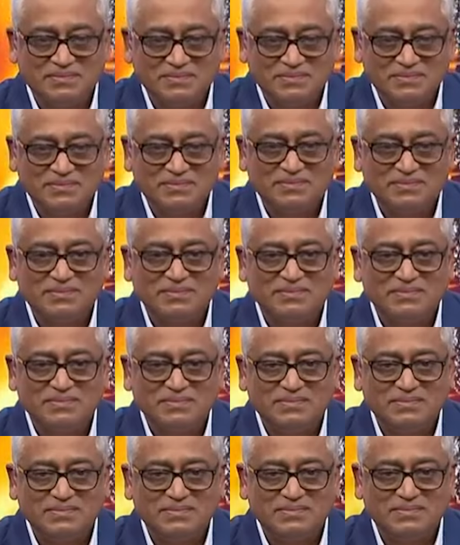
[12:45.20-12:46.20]

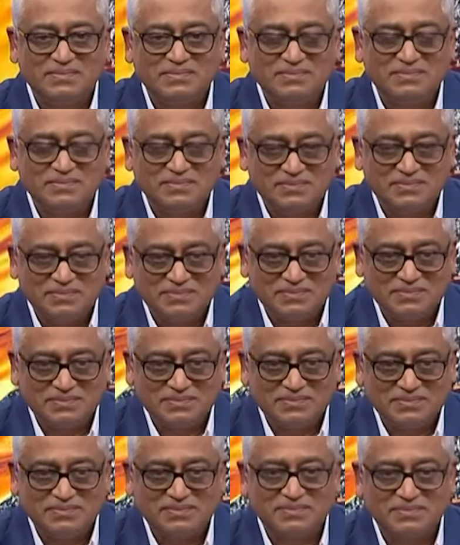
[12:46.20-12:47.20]

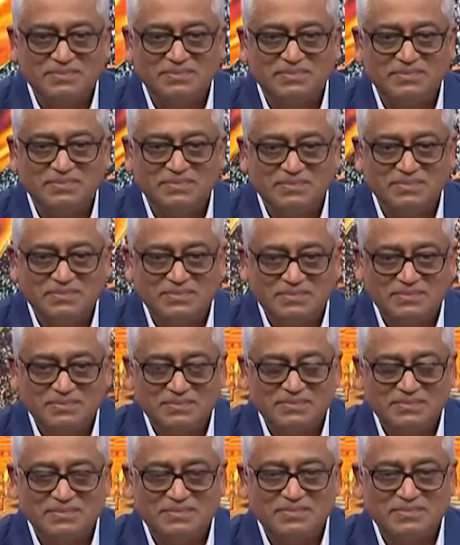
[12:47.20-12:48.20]

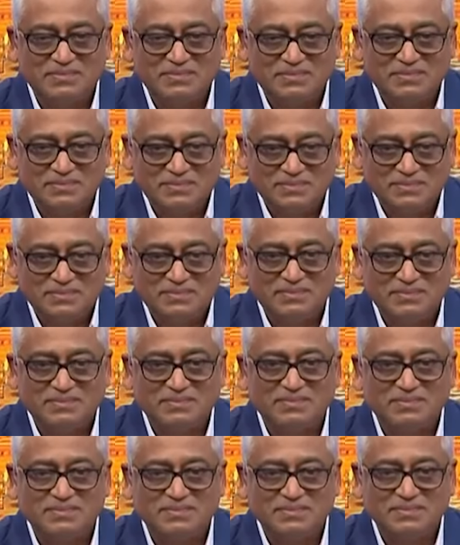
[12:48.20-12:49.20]

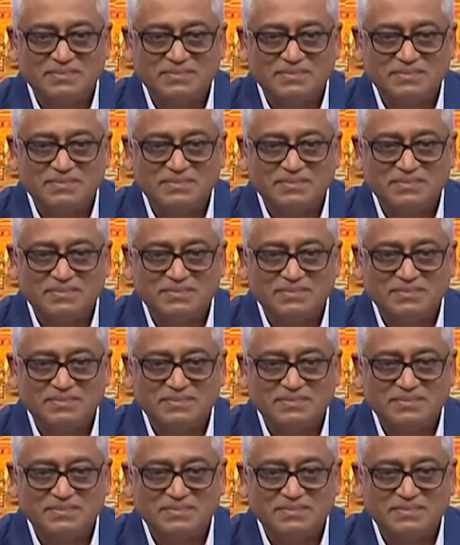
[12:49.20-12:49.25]
This person isn't speaking.